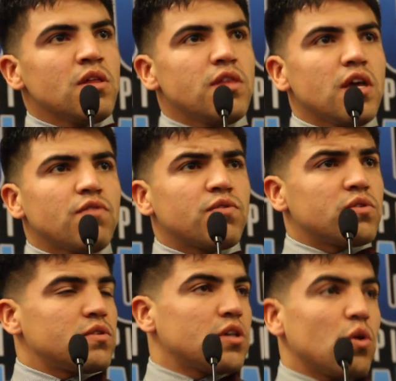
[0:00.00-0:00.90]
thank
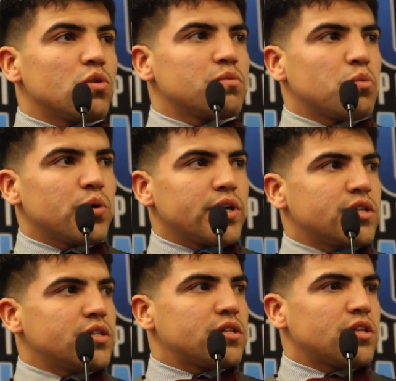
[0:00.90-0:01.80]
you to Golden Boy
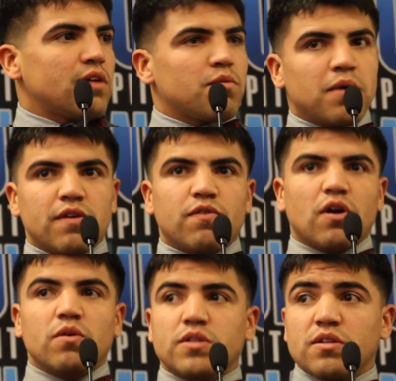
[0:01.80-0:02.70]
and just everybody for
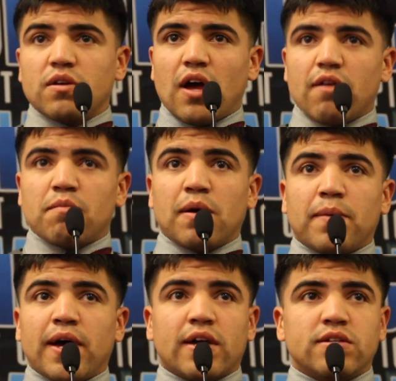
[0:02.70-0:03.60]
always having my
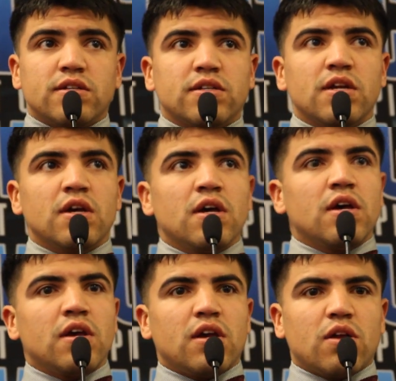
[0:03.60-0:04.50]
back and just,
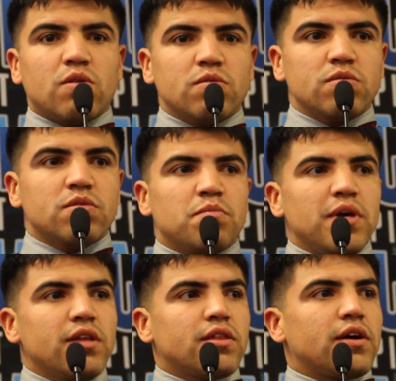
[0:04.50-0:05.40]
you know,
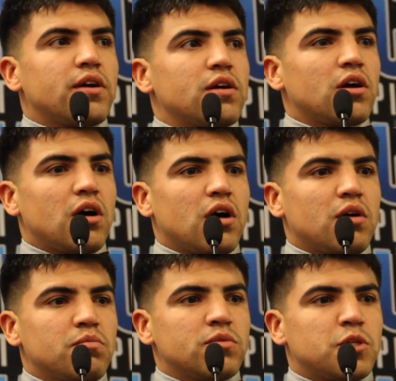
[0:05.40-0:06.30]
being there.
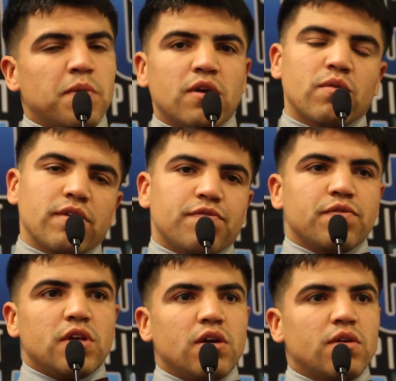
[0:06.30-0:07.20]
It's been a rough
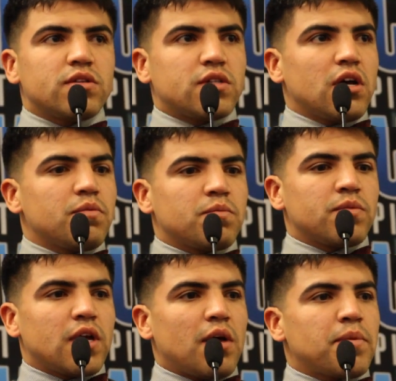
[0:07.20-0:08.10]
year and some
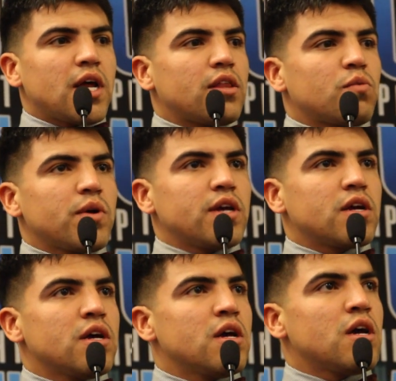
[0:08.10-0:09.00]
that I've been out of the
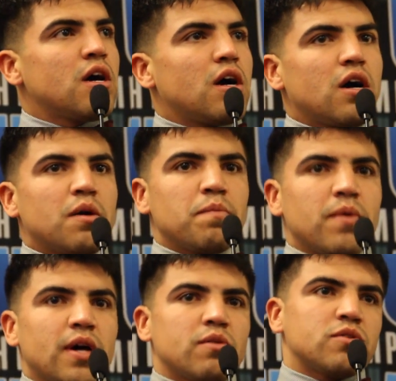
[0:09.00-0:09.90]
ring.
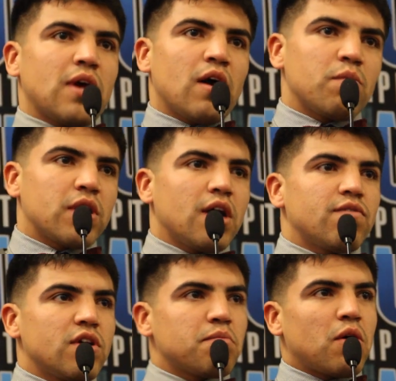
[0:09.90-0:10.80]
I was out
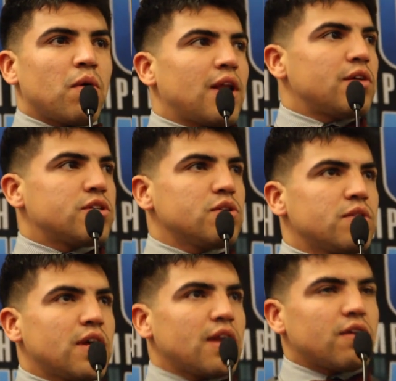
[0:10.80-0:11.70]
recovering, but while I was
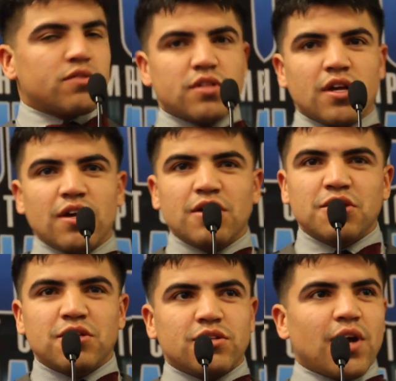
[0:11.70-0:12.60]
doing that, I was
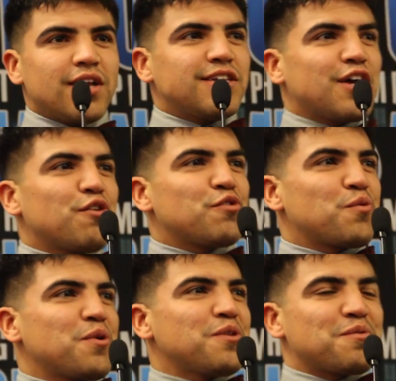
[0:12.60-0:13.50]
trying to take over the
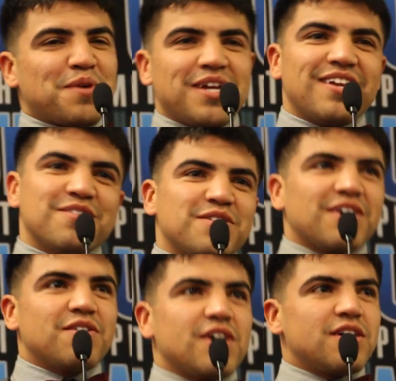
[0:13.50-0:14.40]
world, man. I was,
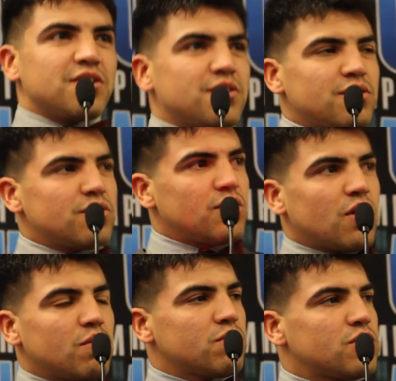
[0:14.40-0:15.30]
you
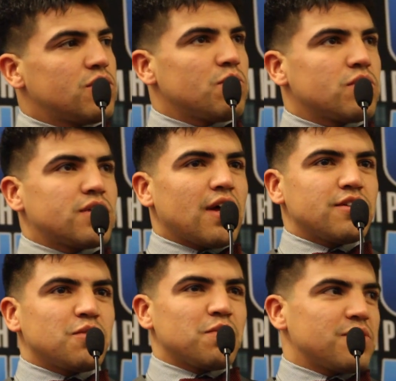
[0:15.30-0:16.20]
know, doing this
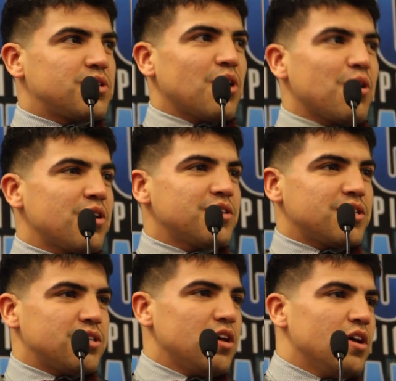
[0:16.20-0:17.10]
Dancing with the Stars,
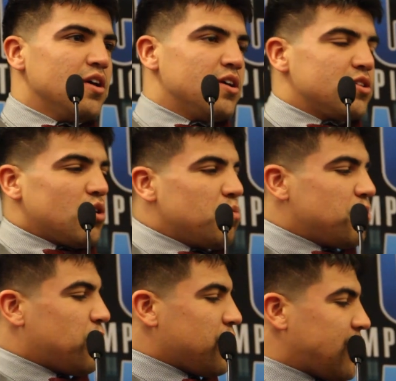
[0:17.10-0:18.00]
and
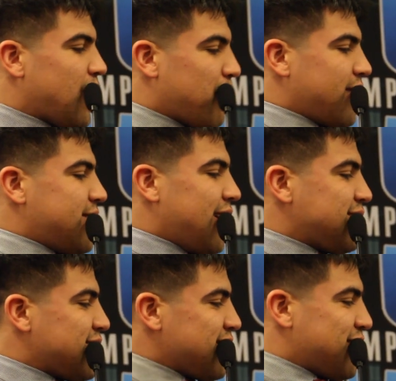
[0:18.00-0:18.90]
don't be putting down my
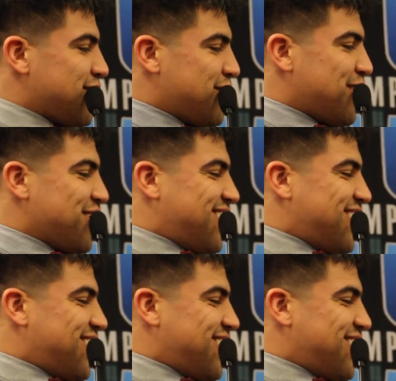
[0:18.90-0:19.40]
dancing again, dog.